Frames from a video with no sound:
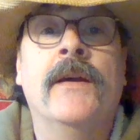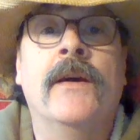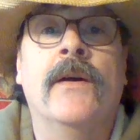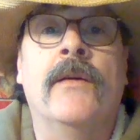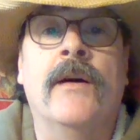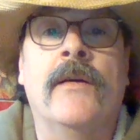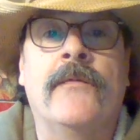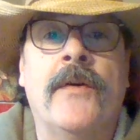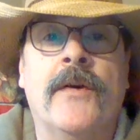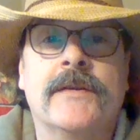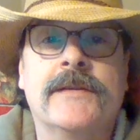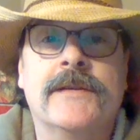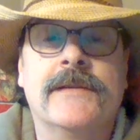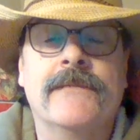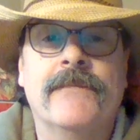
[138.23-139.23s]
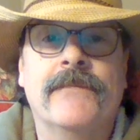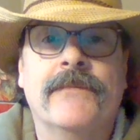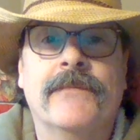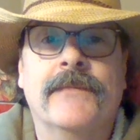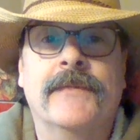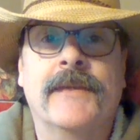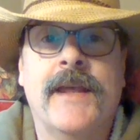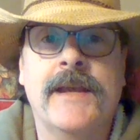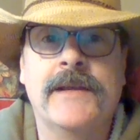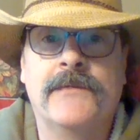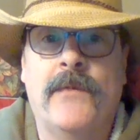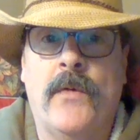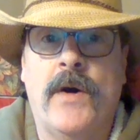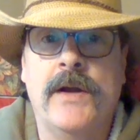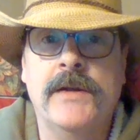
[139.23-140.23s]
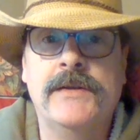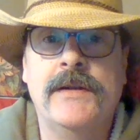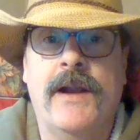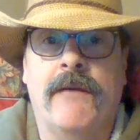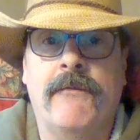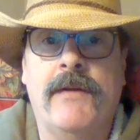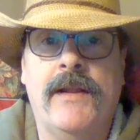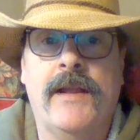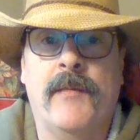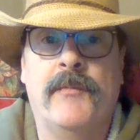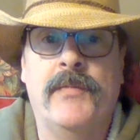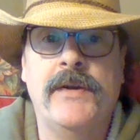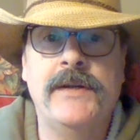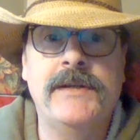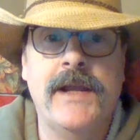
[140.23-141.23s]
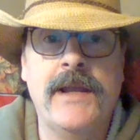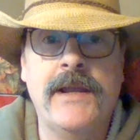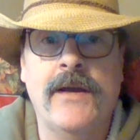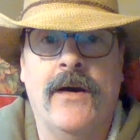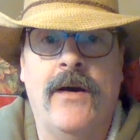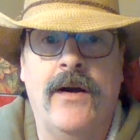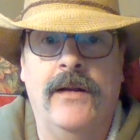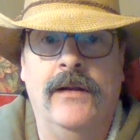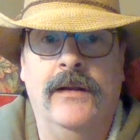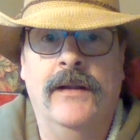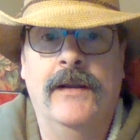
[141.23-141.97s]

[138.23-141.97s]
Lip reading: Well folks, thanks for watching. I really appreciate you all.